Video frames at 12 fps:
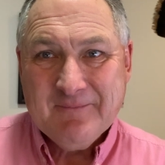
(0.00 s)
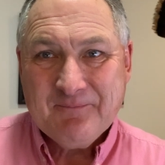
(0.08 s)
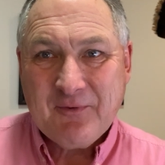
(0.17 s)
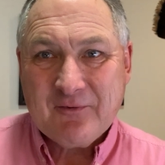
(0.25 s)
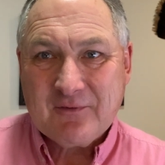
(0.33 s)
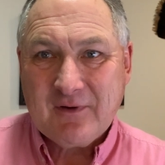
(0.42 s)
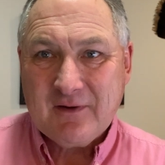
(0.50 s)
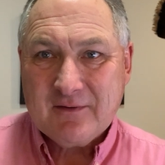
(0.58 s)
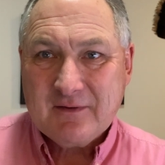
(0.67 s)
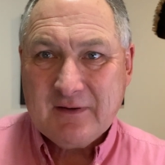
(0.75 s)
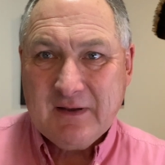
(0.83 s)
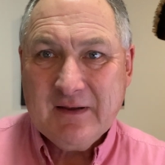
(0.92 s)
There's
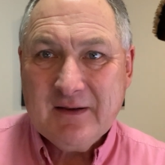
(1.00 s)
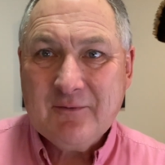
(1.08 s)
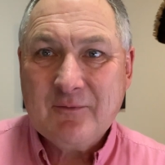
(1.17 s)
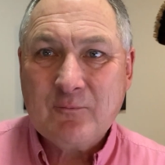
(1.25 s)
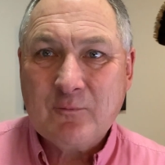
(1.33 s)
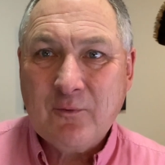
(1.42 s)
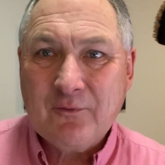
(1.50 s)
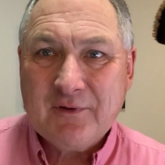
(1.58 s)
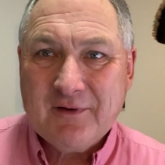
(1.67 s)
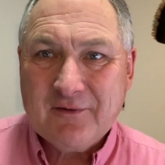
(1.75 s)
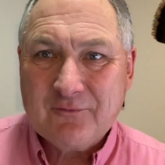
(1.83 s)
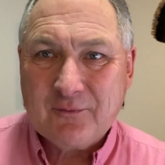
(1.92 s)
a king
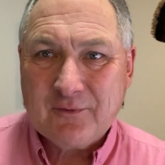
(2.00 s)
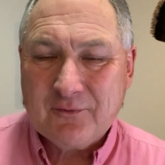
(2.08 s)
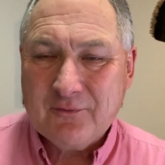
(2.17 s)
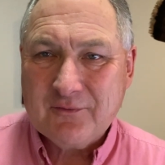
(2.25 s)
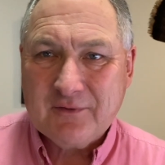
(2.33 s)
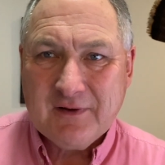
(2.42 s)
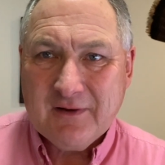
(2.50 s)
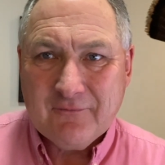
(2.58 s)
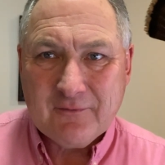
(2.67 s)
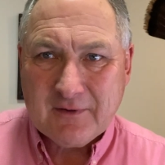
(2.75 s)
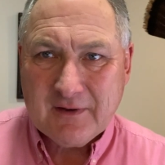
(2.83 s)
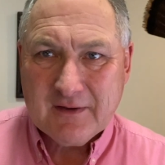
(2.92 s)
ruling Israel who's an
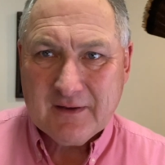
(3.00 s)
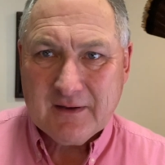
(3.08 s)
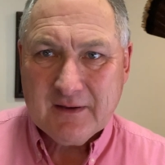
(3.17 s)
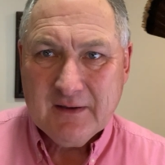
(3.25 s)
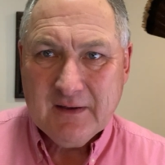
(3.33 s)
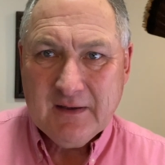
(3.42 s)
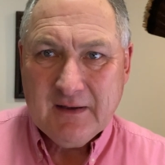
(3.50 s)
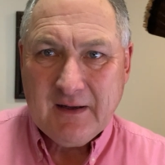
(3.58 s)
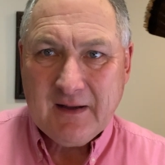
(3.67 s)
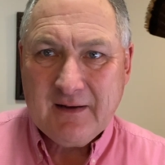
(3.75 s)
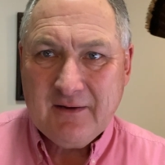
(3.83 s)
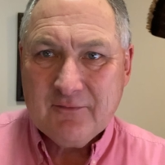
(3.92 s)
evil king,
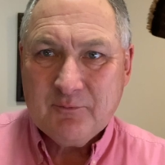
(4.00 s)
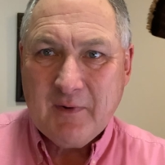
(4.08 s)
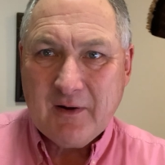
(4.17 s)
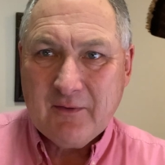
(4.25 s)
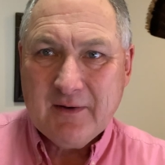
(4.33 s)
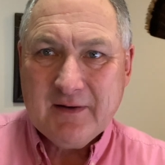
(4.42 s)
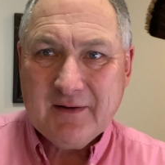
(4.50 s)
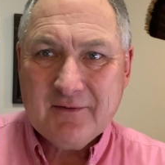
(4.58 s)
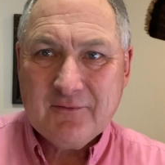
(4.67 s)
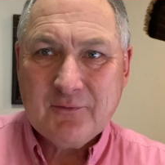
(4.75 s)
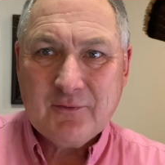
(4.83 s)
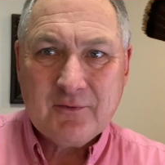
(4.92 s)
and he's married
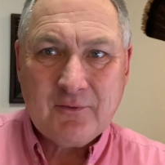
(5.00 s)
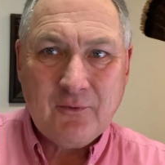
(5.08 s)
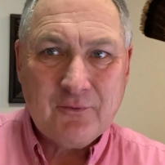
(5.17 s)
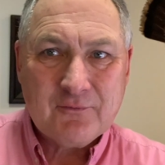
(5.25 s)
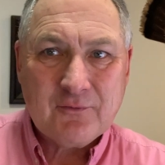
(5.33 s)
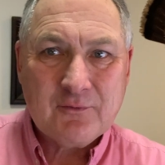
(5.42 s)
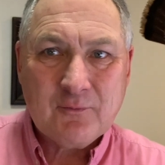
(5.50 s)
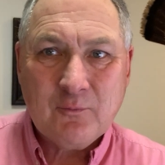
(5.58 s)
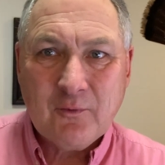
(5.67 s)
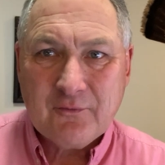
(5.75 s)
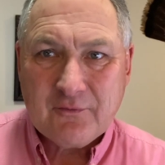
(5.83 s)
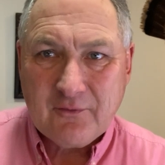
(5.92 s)
into a culture that
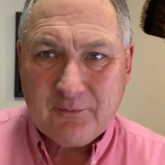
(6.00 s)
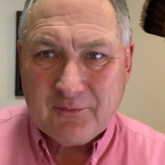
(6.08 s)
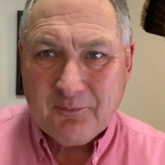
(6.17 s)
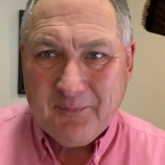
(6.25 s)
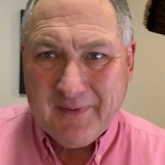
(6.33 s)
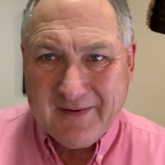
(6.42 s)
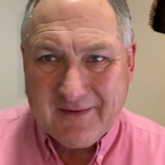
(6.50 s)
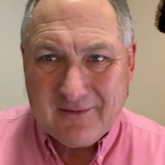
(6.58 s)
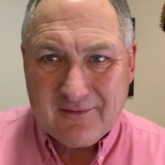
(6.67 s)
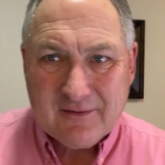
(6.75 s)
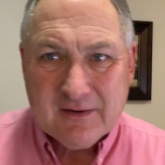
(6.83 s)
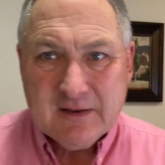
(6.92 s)
worships
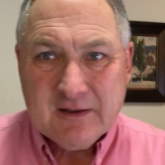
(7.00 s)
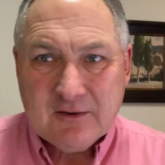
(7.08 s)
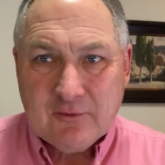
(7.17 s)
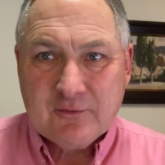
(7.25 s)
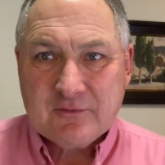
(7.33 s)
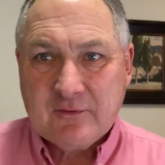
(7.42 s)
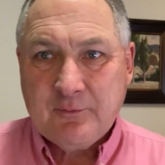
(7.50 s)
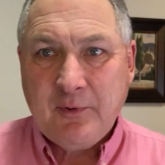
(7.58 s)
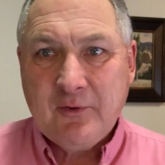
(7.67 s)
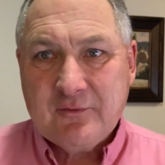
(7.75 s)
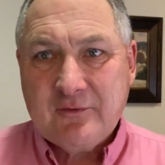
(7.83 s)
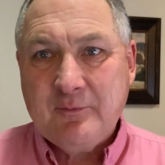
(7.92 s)
Baal, who is
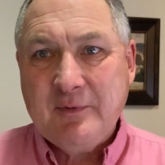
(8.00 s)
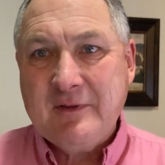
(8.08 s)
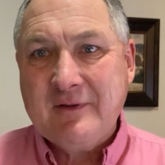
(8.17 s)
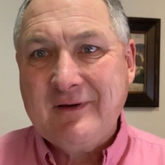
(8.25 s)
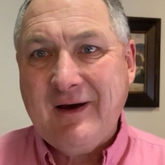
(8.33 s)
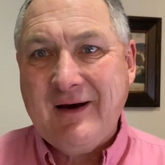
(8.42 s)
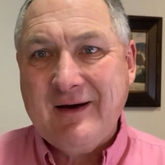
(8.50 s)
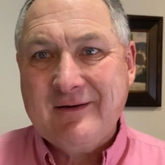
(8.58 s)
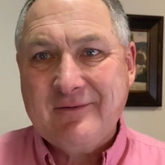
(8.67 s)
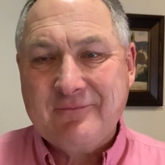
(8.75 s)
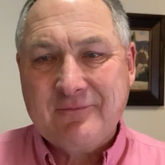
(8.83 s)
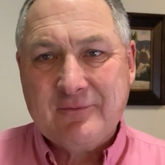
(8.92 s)
supposed to be the god
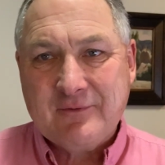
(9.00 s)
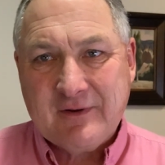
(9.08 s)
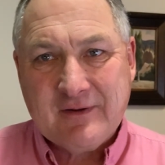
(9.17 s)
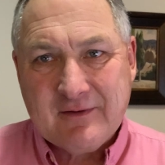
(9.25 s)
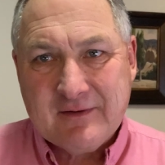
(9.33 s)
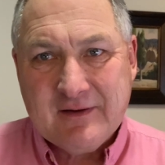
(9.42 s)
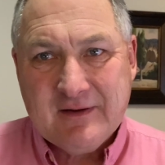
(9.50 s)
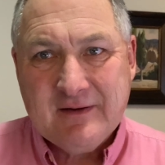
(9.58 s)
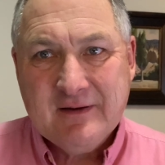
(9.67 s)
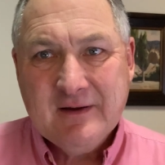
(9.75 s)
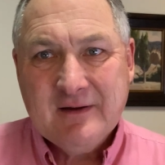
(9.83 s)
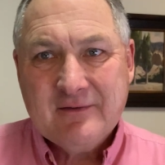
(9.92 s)
of fertility,
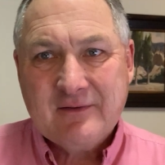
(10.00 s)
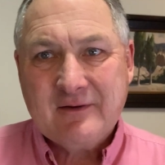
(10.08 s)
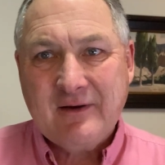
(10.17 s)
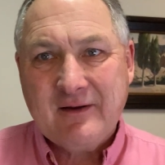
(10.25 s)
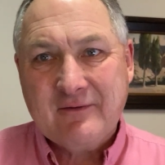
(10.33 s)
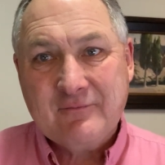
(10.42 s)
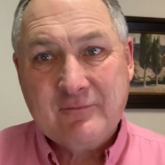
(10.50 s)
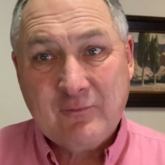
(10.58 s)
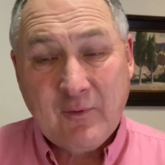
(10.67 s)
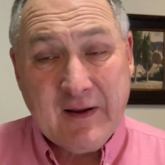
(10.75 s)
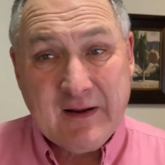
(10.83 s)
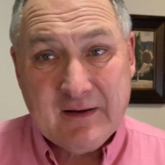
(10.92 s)
the god of
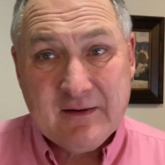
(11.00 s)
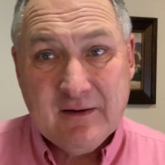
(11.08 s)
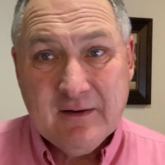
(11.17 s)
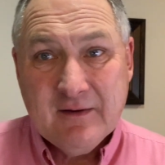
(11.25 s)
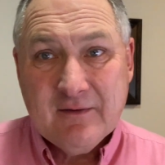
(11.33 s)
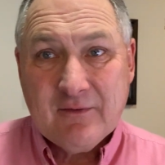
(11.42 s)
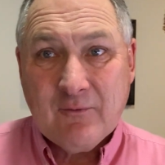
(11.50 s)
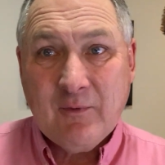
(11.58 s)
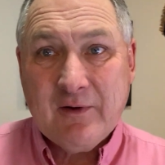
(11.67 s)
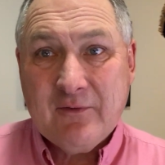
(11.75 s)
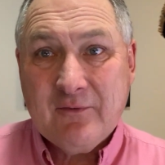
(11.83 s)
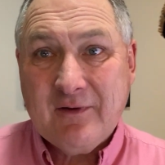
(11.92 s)
rain, the
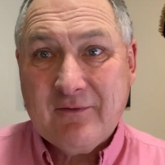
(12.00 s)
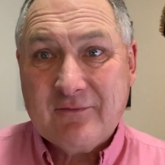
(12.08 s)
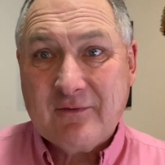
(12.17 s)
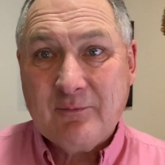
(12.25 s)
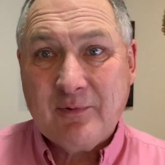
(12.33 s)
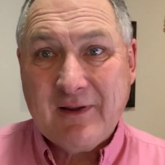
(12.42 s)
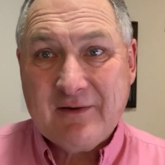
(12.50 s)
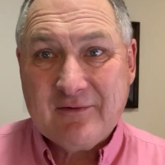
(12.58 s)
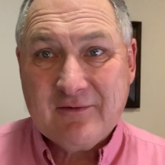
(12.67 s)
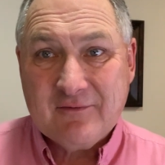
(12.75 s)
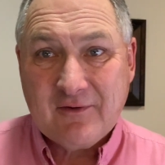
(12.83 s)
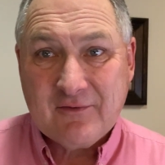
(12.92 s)
one who gives the
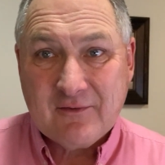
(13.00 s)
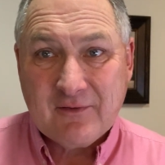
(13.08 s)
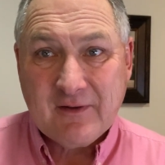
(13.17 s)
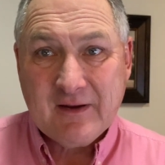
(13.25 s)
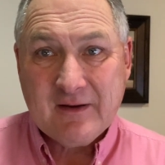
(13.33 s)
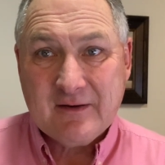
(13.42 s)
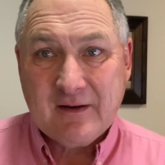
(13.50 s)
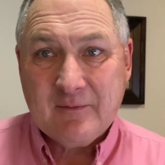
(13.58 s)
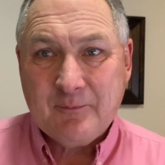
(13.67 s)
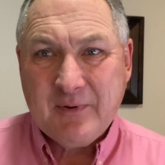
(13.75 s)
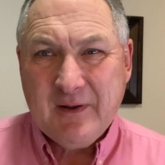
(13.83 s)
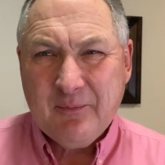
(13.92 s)
blessings on the land.
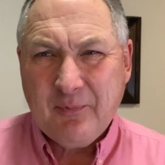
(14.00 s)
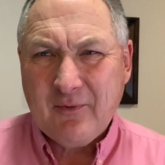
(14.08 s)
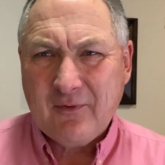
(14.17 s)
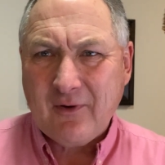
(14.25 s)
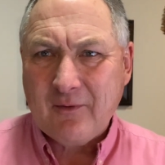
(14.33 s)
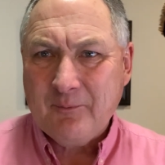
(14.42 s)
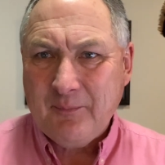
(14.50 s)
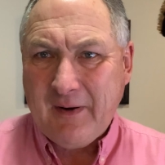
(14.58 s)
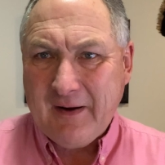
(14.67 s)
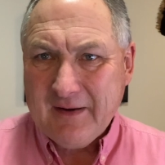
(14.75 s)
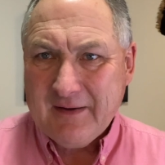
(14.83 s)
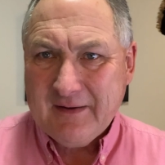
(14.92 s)
And people are
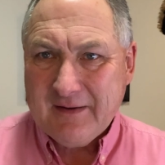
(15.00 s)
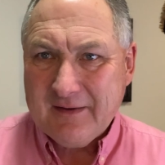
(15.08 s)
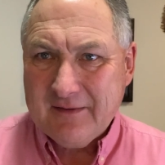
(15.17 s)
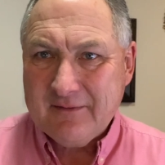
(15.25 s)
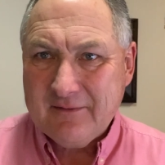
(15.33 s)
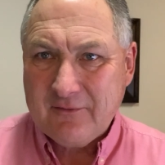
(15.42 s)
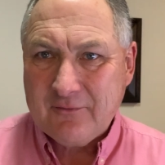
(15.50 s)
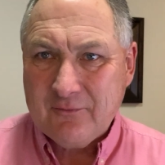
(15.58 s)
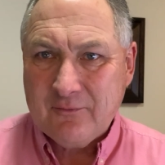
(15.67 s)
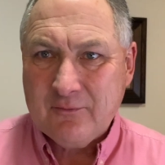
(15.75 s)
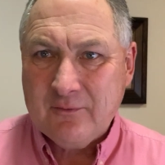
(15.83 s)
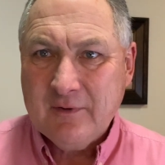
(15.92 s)
buying
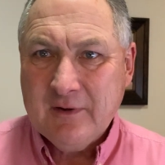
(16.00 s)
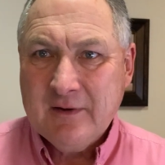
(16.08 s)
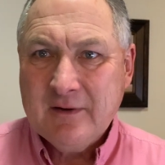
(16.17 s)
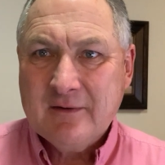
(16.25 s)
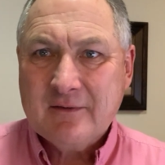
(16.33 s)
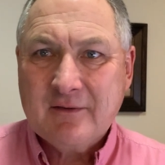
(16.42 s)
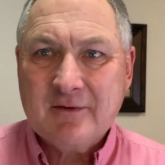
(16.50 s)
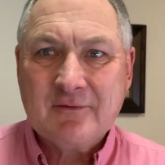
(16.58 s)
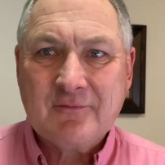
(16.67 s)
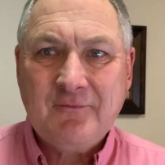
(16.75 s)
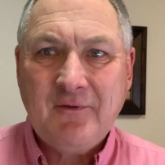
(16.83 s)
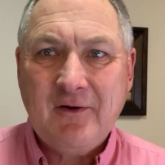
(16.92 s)
into this
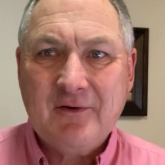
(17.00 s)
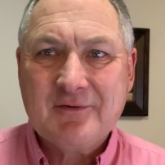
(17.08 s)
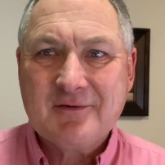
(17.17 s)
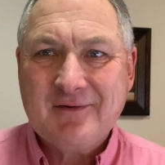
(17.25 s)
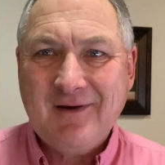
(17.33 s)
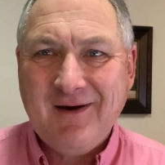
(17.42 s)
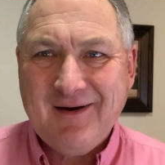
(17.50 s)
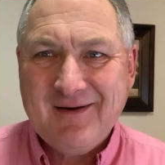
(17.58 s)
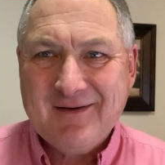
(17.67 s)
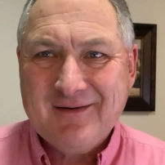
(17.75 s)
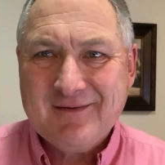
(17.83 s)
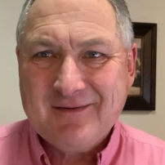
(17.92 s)
false
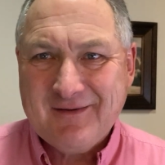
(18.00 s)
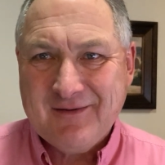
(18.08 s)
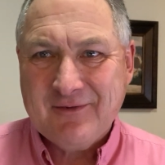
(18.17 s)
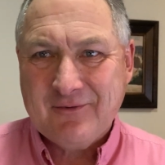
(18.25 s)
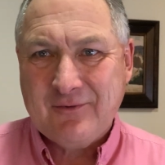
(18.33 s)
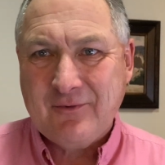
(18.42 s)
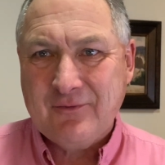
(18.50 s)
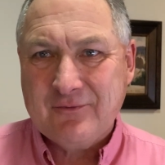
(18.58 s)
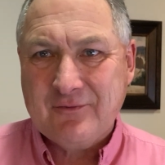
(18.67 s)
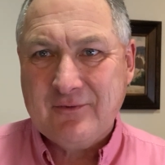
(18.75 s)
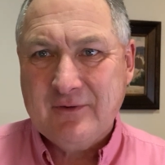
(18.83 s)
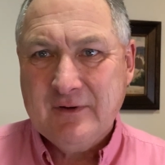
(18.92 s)
god in their
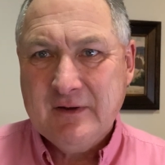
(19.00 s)
culture.